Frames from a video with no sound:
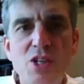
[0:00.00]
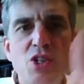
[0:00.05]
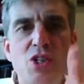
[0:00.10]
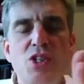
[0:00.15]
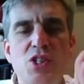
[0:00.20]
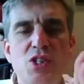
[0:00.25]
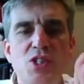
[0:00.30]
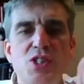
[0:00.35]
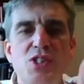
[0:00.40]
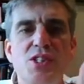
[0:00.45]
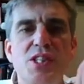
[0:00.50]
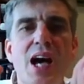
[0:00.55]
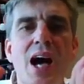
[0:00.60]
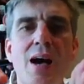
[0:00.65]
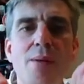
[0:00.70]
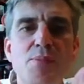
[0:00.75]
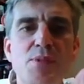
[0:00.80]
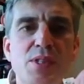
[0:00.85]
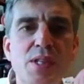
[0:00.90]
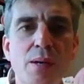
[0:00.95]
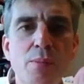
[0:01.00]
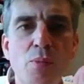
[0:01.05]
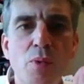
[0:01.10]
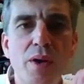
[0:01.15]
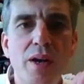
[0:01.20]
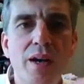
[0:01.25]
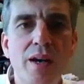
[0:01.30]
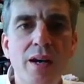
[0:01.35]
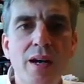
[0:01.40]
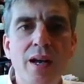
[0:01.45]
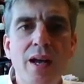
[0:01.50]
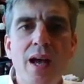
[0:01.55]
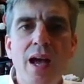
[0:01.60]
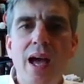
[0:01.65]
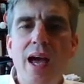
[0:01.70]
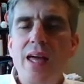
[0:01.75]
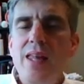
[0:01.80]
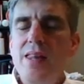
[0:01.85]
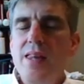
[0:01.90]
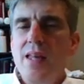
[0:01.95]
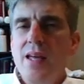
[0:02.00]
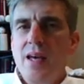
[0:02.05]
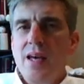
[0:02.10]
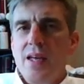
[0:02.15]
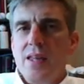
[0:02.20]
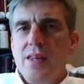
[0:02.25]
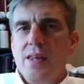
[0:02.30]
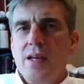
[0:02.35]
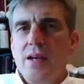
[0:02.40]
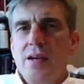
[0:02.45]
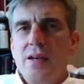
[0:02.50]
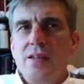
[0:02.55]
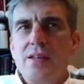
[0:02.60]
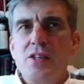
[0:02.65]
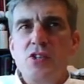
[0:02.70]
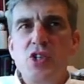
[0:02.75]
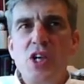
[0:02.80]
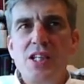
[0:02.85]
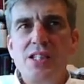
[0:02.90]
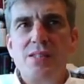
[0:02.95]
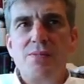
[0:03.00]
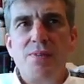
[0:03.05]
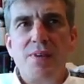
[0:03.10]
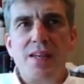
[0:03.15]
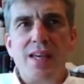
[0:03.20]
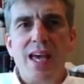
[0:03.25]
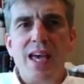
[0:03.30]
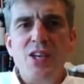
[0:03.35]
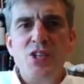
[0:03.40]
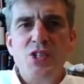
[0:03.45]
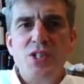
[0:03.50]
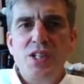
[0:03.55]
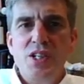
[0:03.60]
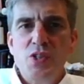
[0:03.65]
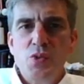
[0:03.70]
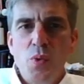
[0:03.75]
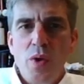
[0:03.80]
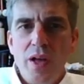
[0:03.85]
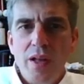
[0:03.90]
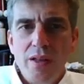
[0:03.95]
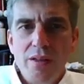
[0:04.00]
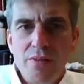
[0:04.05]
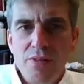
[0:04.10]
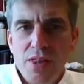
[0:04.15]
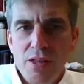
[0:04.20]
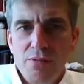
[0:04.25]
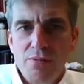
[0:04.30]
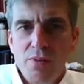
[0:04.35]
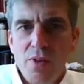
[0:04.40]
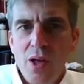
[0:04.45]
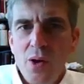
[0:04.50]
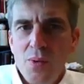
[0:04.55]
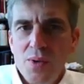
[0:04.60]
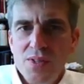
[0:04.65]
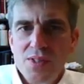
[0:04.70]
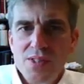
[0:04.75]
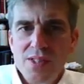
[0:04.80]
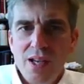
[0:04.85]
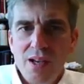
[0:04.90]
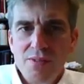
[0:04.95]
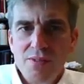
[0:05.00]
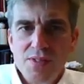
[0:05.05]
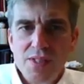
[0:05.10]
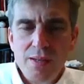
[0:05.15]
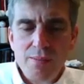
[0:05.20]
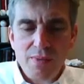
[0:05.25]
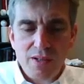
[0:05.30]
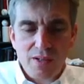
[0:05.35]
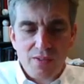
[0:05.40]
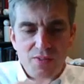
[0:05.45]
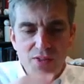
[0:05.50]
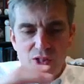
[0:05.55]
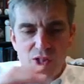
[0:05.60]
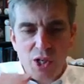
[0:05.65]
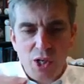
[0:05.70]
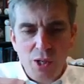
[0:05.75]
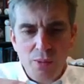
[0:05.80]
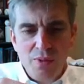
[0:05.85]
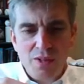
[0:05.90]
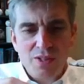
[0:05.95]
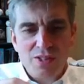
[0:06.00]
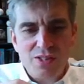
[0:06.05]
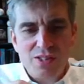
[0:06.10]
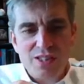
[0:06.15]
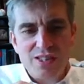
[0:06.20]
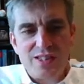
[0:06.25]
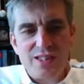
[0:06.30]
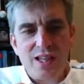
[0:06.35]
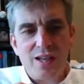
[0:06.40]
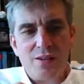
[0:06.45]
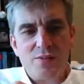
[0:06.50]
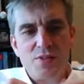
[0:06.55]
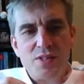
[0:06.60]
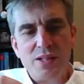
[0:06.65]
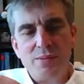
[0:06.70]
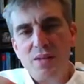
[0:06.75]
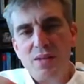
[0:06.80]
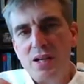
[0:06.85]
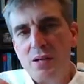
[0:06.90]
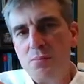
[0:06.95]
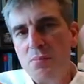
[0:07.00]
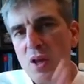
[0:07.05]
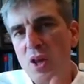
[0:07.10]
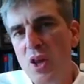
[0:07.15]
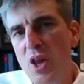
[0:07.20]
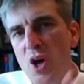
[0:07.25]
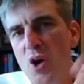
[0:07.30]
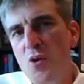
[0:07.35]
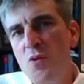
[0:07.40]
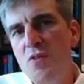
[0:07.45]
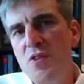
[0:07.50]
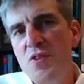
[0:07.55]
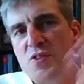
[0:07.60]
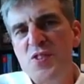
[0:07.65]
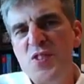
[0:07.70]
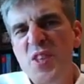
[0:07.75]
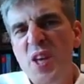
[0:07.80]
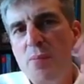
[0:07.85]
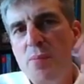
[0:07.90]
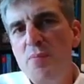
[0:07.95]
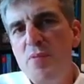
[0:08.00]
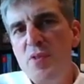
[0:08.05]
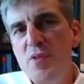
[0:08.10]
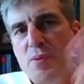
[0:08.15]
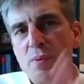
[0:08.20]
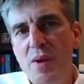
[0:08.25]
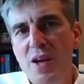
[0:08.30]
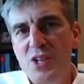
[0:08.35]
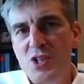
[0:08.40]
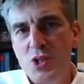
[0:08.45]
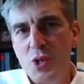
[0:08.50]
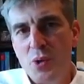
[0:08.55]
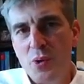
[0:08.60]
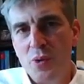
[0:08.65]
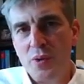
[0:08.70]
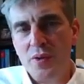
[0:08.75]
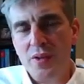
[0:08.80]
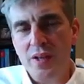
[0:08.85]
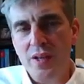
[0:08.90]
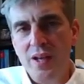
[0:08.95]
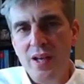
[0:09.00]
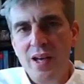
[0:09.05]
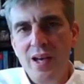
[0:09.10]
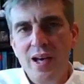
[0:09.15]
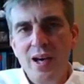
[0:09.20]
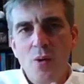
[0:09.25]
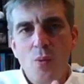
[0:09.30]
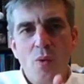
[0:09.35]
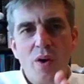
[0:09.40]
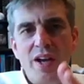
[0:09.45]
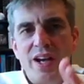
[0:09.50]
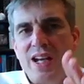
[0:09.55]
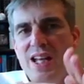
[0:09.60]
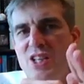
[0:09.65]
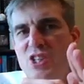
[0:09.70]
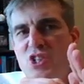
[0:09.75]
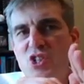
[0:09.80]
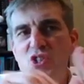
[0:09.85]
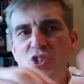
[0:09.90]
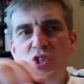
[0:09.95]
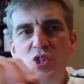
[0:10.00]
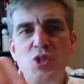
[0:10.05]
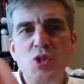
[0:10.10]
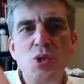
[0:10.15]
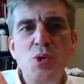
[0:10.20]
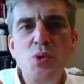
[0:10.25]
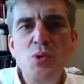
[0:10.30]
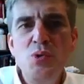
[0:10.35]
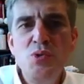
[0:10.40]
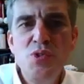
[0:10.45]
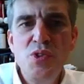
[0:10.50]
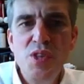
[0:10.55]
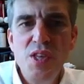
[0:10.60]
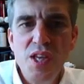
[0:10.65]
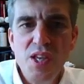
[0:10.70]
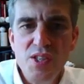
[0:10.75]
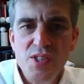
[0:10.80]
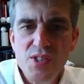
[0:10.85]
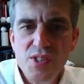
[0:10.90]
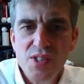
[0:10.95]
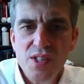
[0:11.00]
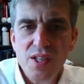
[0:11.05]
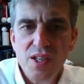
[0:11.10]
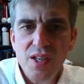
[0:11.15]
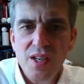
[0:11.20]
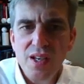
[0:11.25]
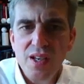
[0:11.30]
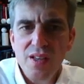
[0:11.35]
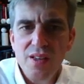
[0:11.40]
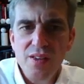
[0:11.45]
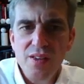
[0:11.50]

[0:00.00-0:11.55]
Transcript: Maybe I should just stop somewhere. And the justification is, well, if the flow is self-similar, if the turbulence is self-similar below some threshold, why don't I just use this